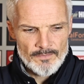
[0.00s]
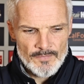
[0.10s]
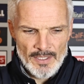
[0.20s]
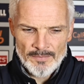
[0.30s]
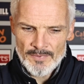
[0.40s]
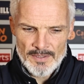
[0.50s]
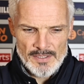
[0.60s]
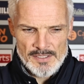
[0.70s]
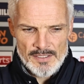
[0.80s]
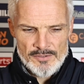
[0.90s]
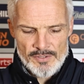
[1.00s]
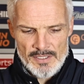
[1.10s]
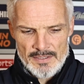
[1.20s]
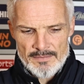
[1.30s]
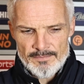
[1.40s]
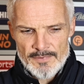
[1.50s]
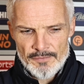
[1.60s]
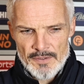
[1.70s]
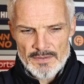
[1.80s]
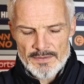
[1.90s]
Yeah, it is. It's really
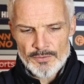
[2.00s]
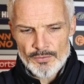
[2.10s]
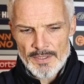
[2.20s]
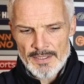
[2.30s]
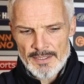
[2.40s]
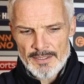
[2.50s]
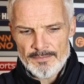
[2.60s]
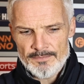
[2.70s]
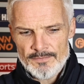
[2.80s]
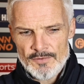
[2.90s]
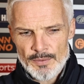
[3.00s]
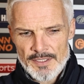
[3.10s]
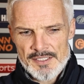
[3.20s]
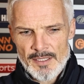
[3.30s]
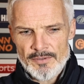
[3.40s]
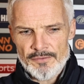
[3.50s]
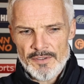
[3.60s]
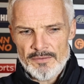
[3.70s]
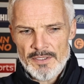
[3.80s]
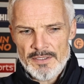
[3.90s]
difficult to accept
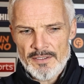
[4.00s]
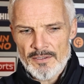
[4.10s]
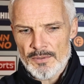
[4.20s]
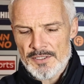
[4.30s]
defeat right now.